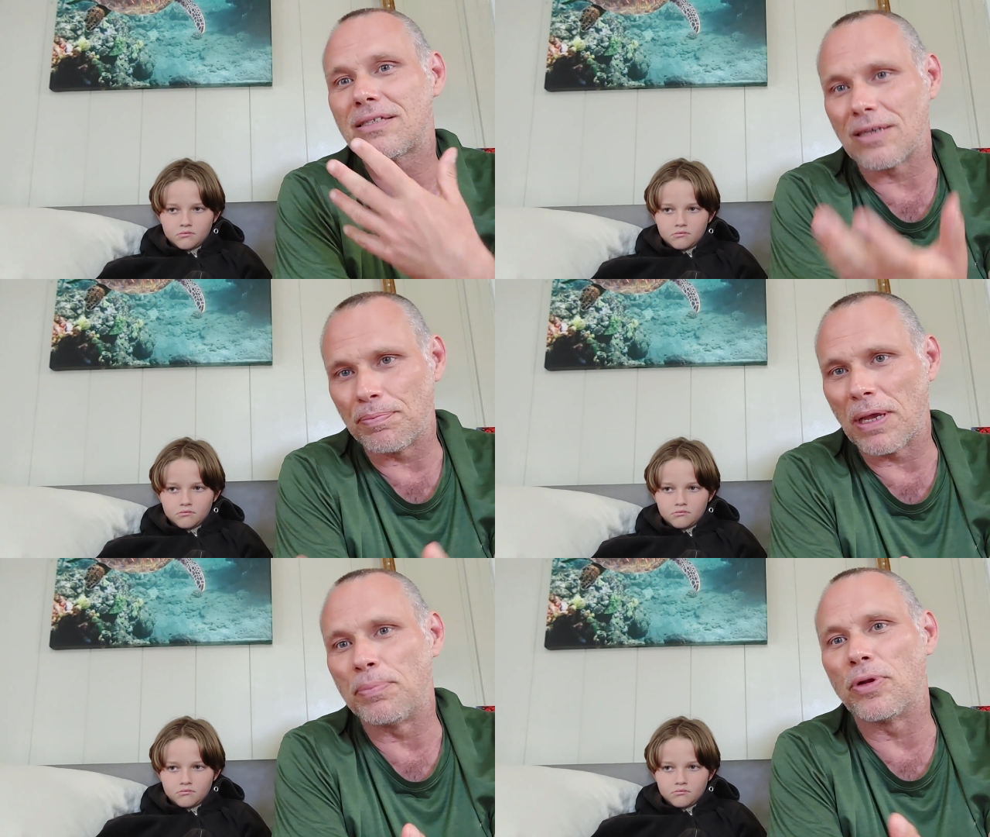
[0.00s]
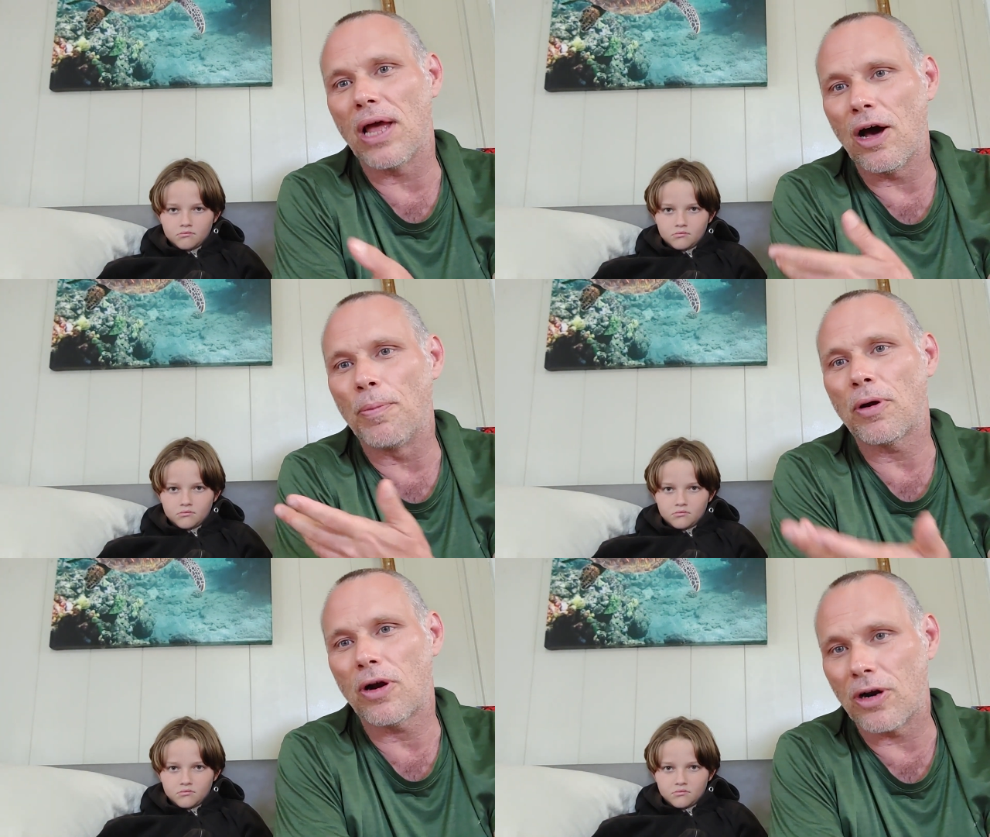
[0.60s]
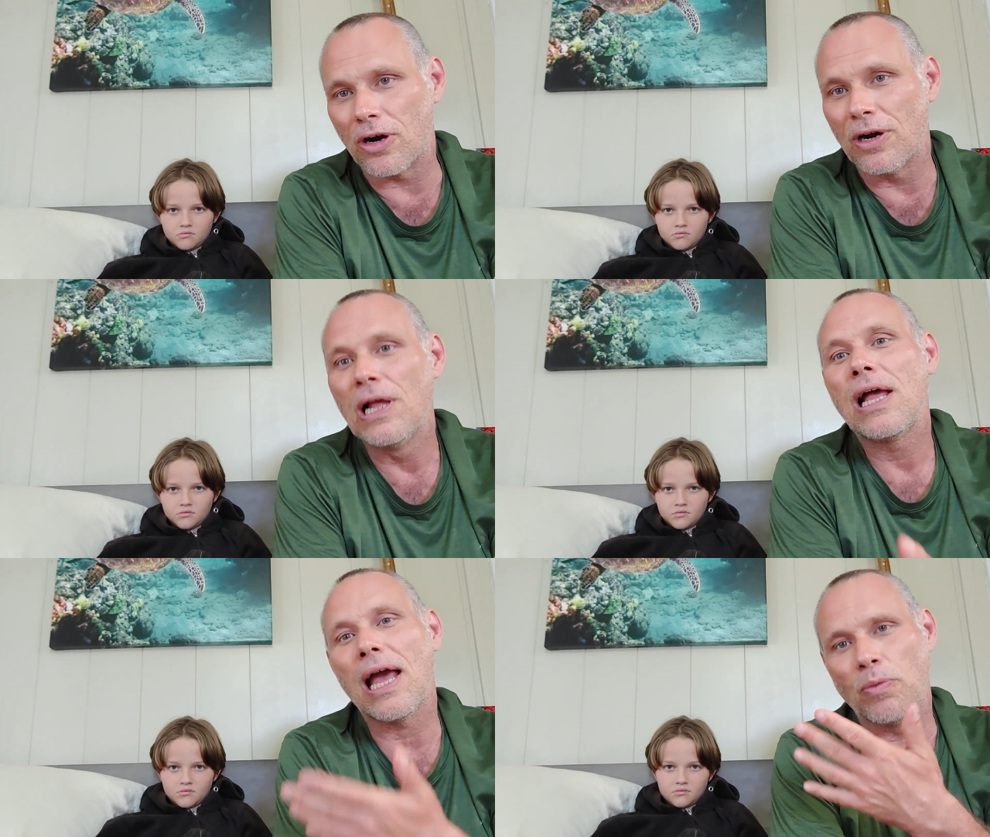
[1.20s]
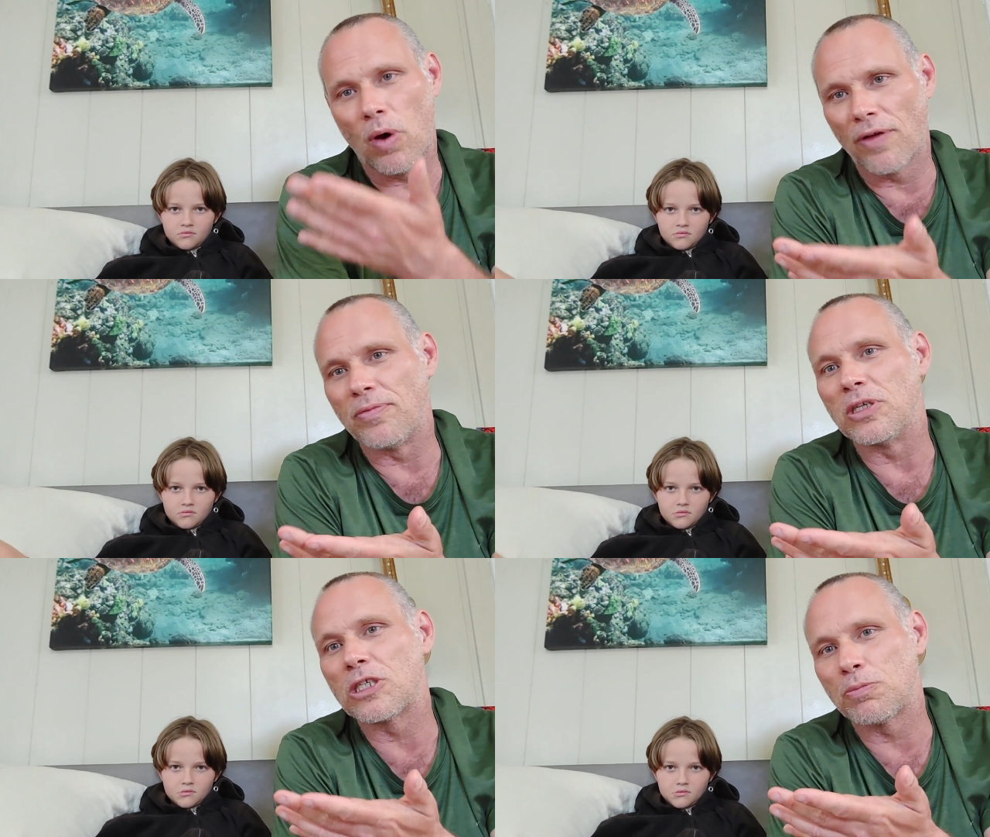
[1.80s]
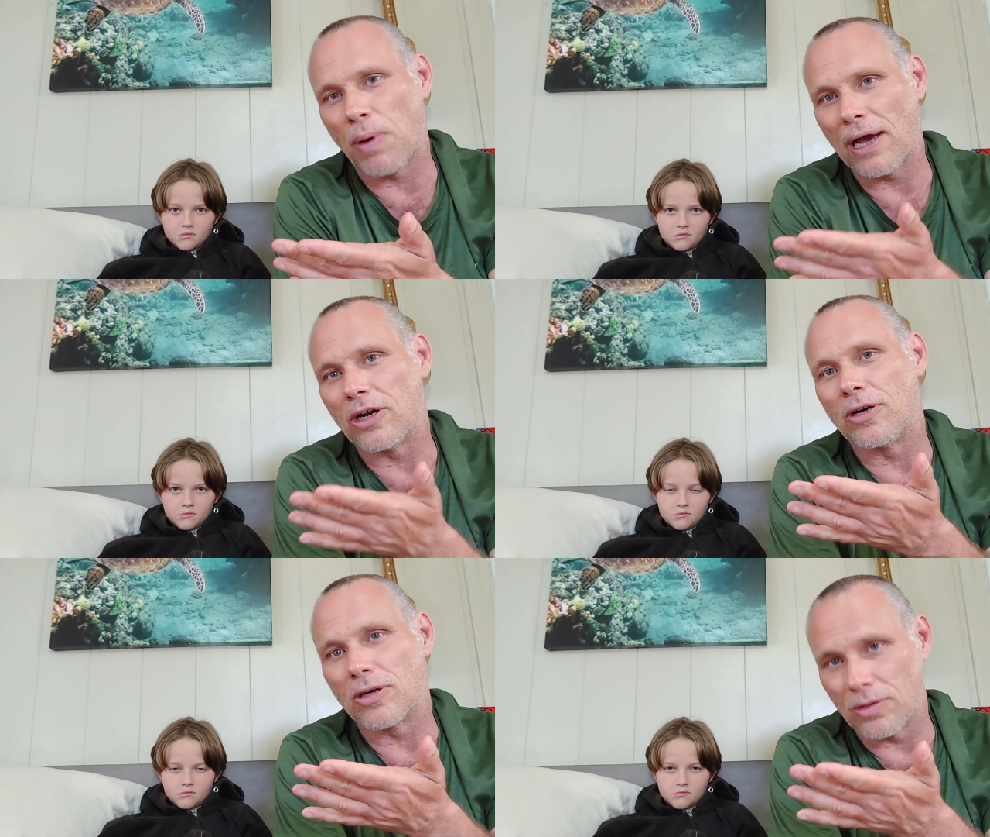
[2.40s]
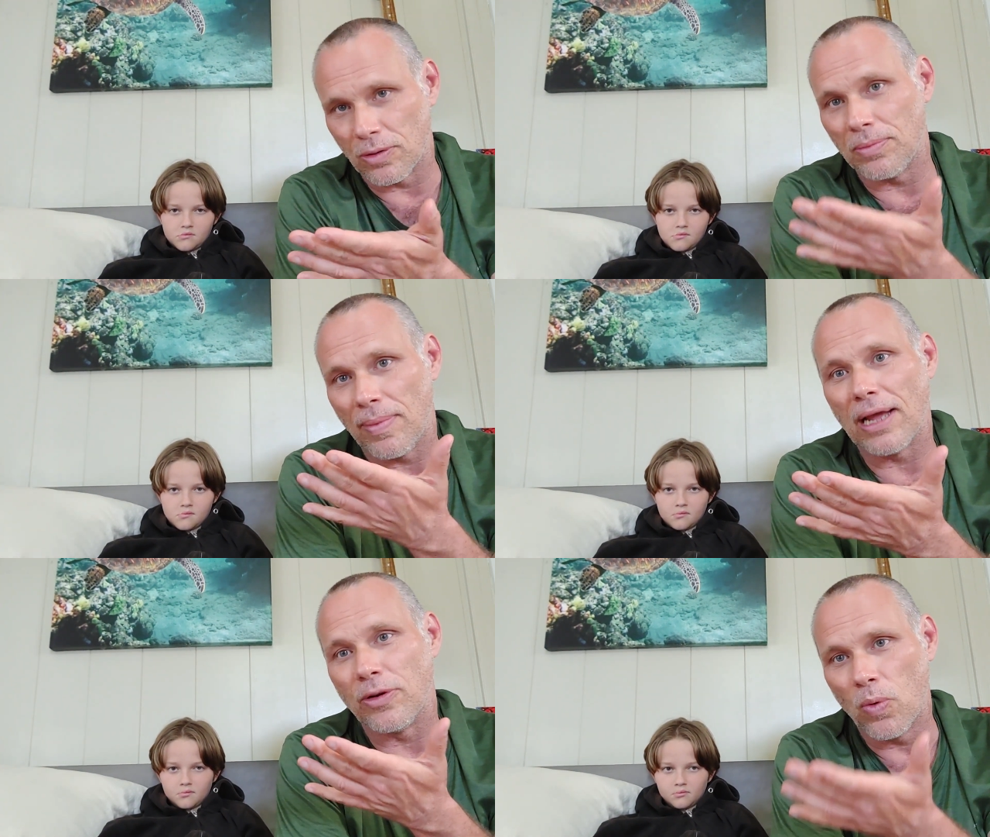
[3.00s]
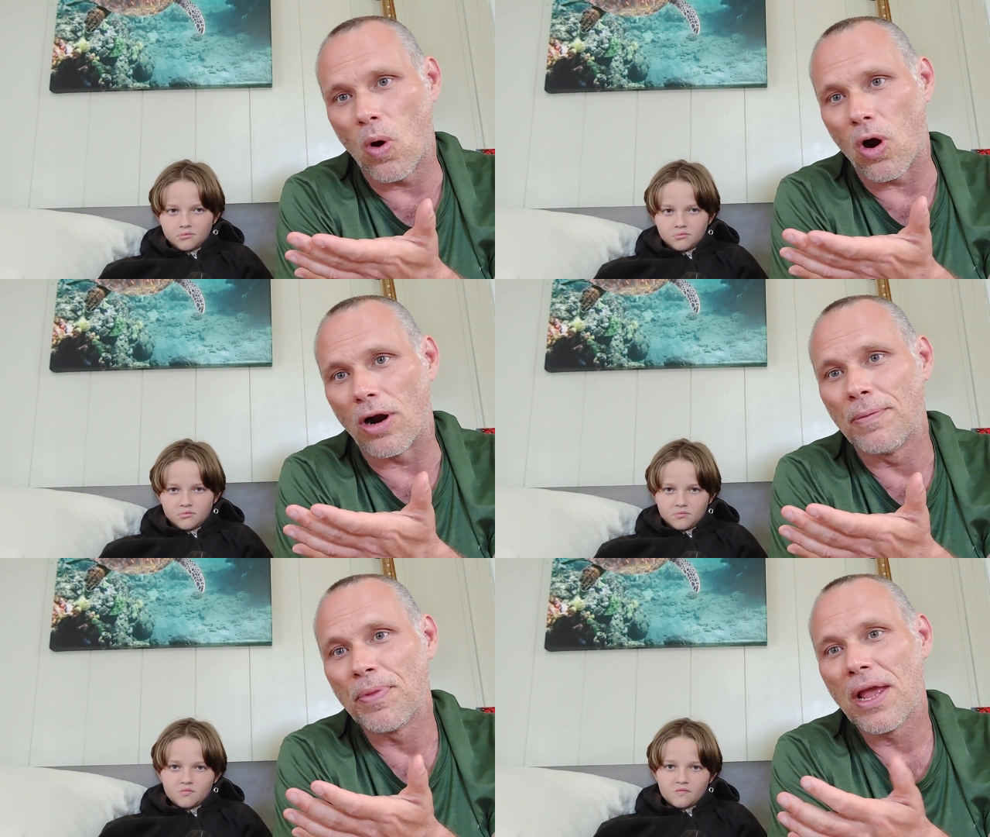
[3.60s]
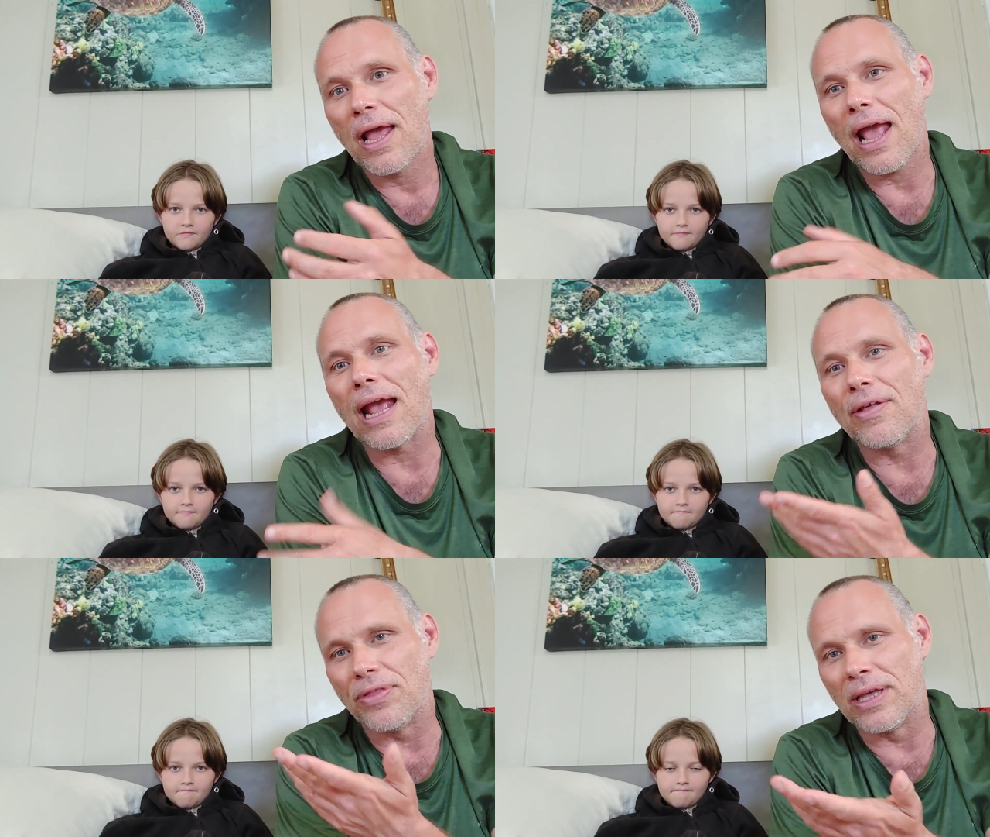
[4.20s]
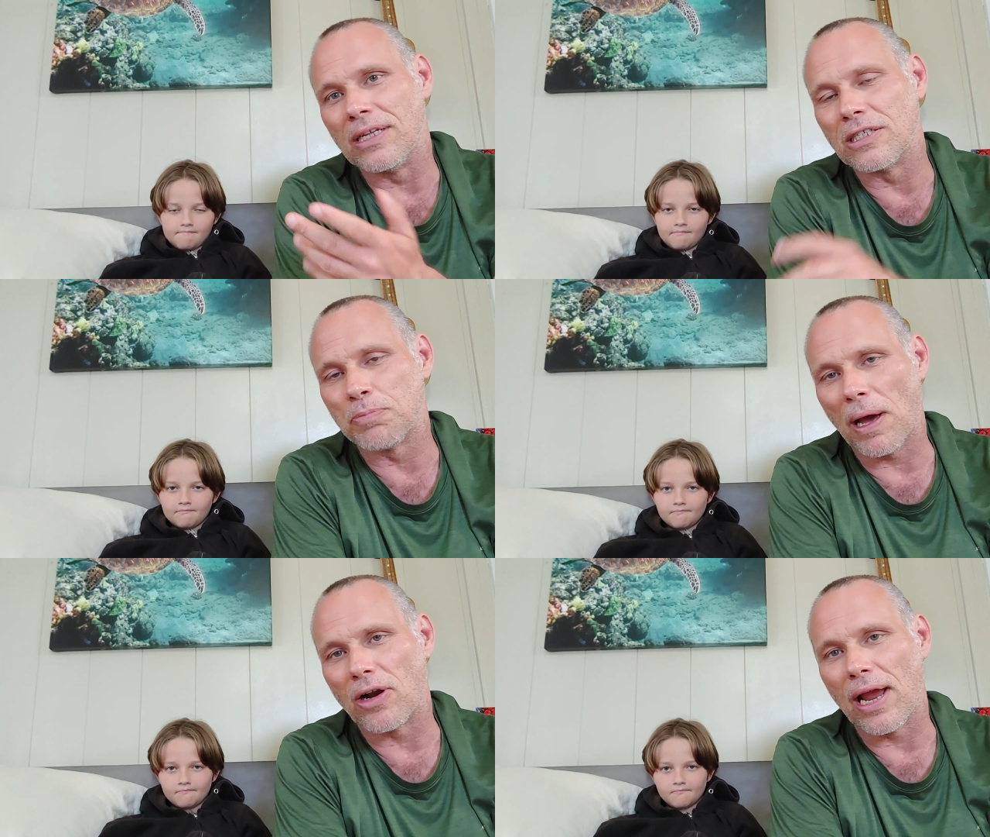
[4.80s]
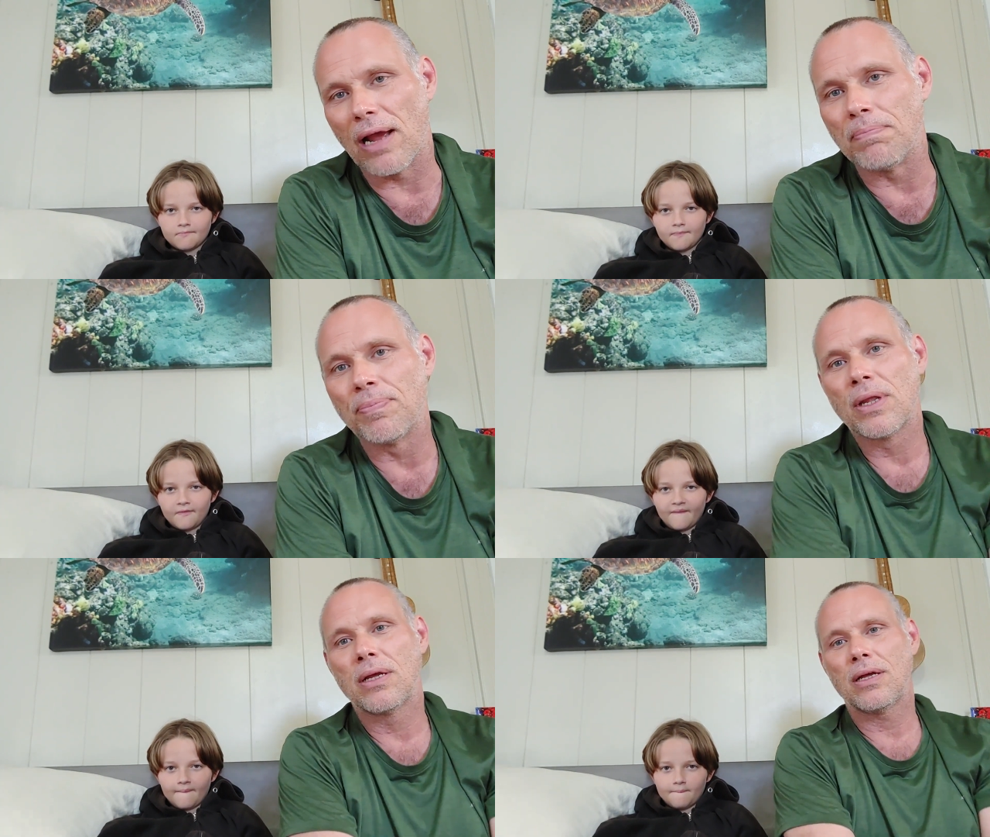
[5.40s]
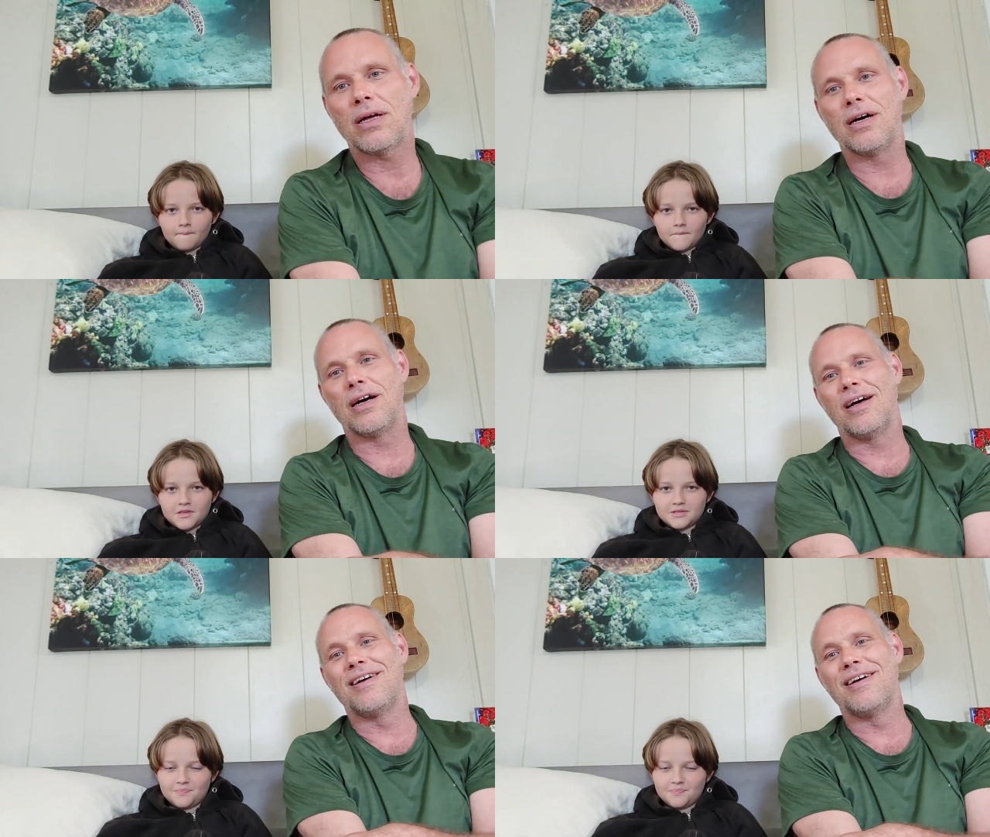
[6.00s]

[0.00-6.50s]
Speaker 1: some people to help her, and one of them is Spider-Man Noir, and then Spider-Ham, uh,